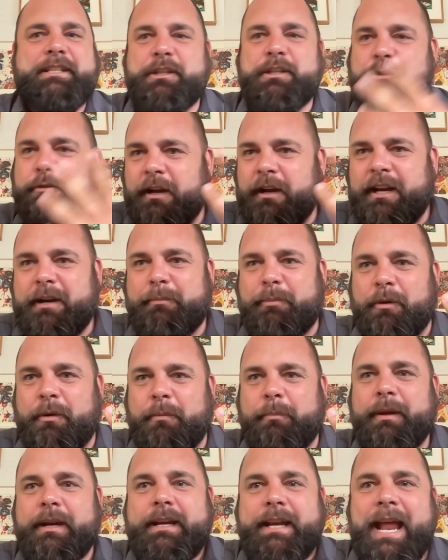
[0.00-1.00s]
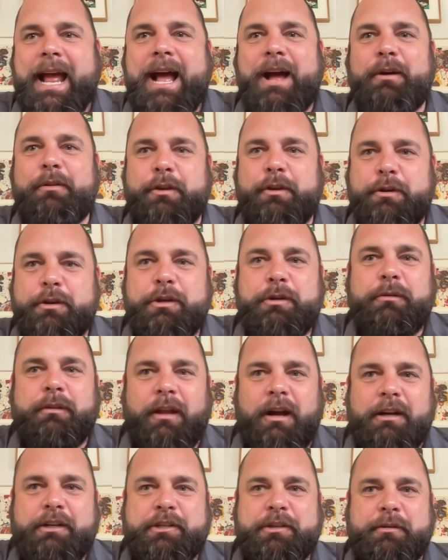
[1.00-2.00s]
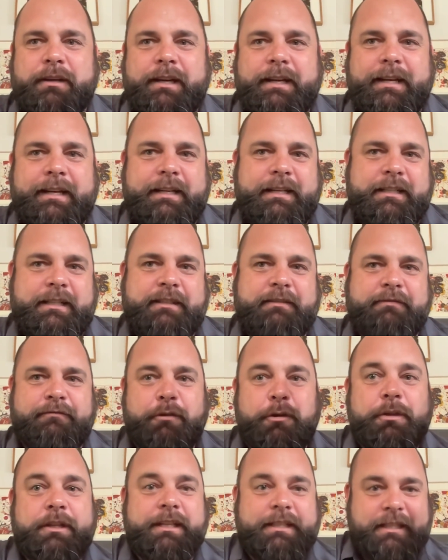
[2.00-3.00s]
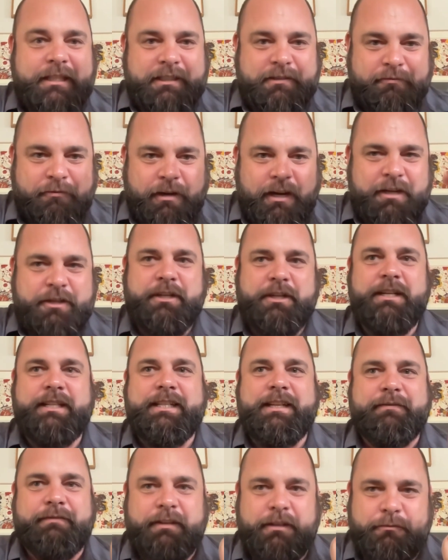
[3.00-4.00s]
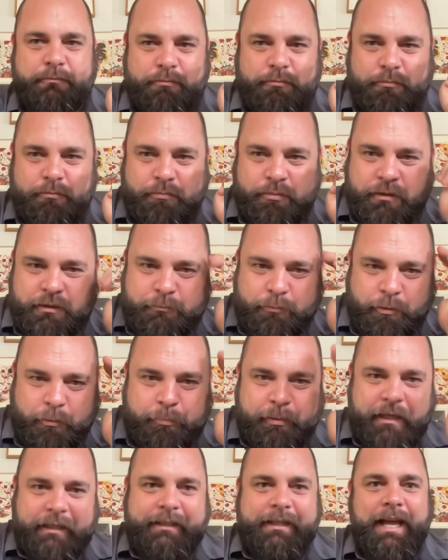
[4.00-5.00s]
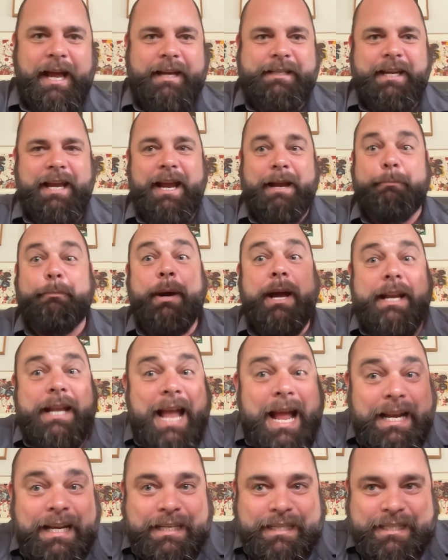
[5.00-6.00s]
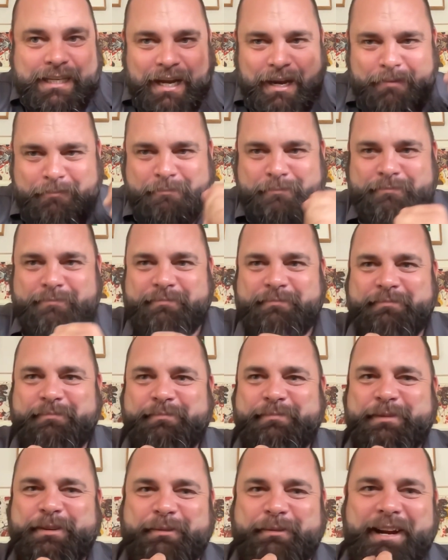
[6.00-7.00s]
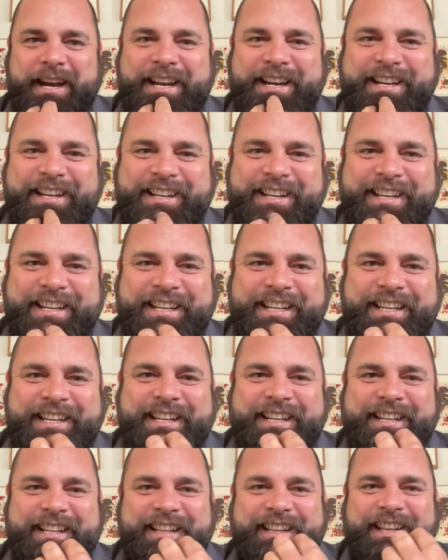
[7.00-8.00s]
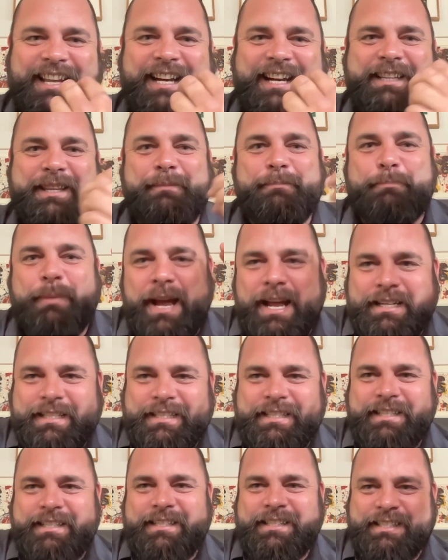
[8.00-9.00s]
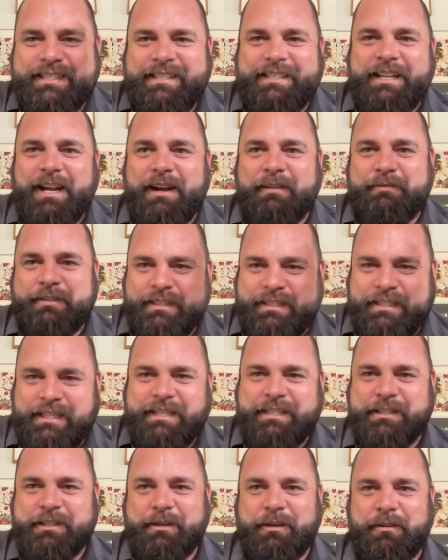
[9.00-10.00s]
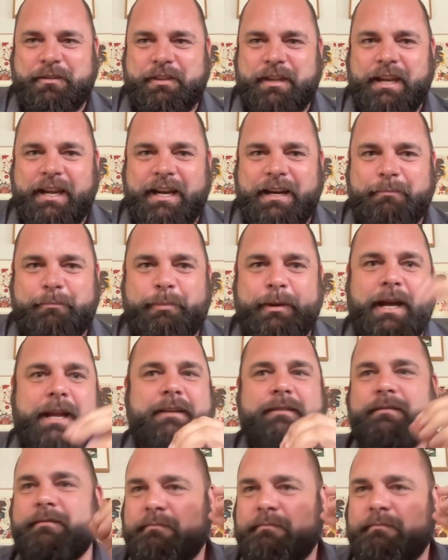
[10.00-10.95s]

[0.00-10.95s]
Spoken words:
incredible. But now the new luxury is food that's as fresh as if it were picked that day, but anytime, right? Like the best of the seasonal thing, but